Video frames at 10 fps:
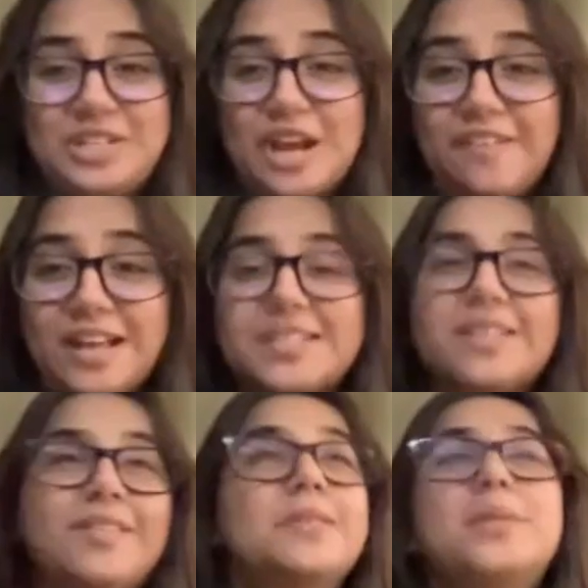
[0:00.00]

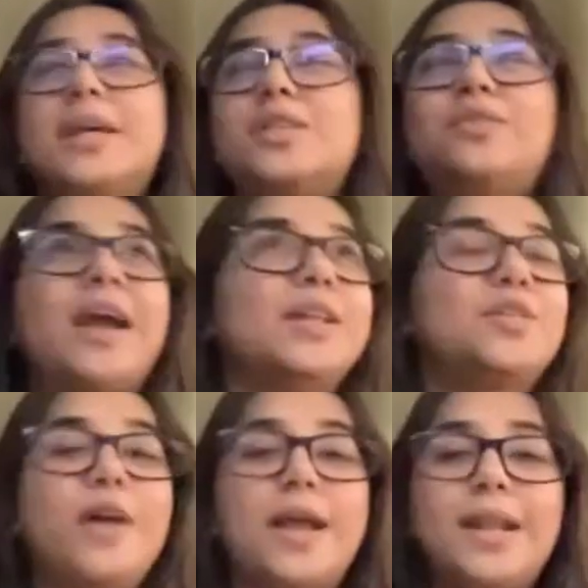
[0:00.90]
shavasana. Like, it's fine, it's
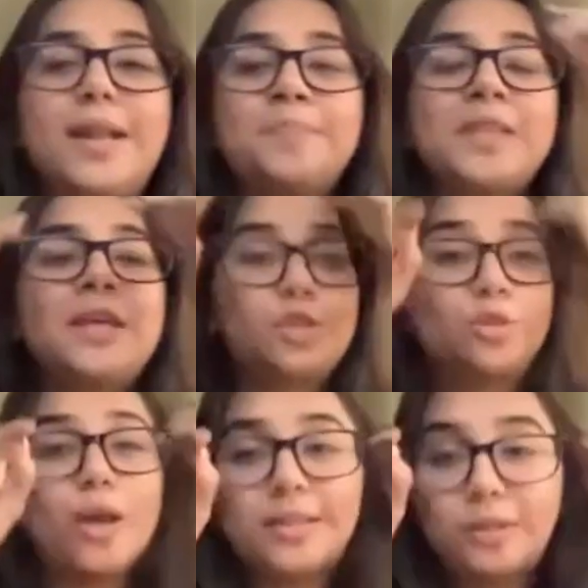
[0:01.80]
fine. And so
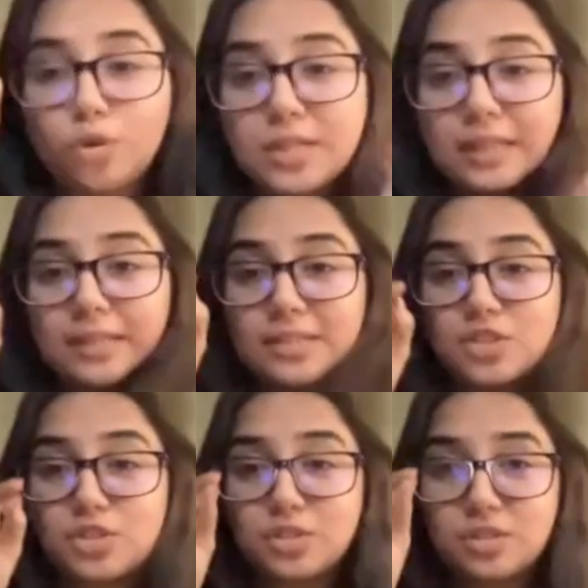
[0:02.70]
those are the
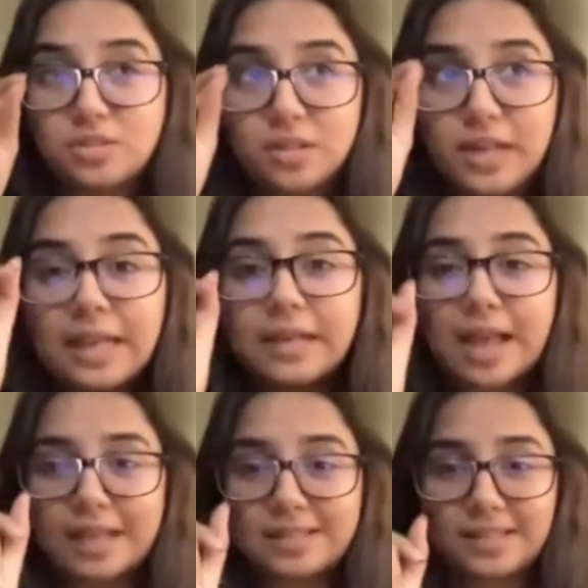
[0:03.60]

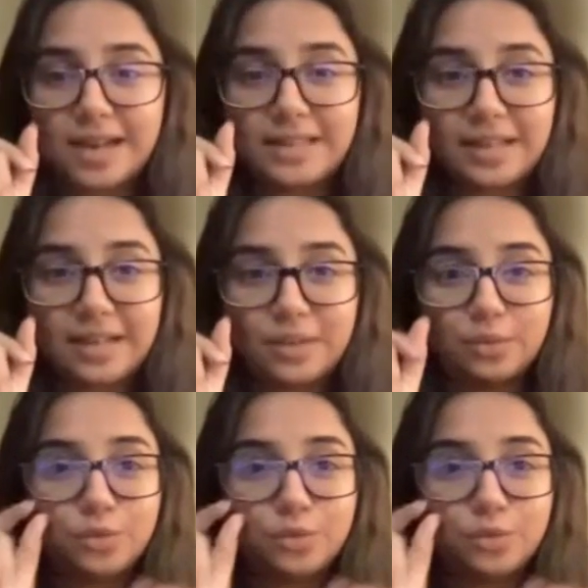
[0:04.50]
knickknacks that I tell you.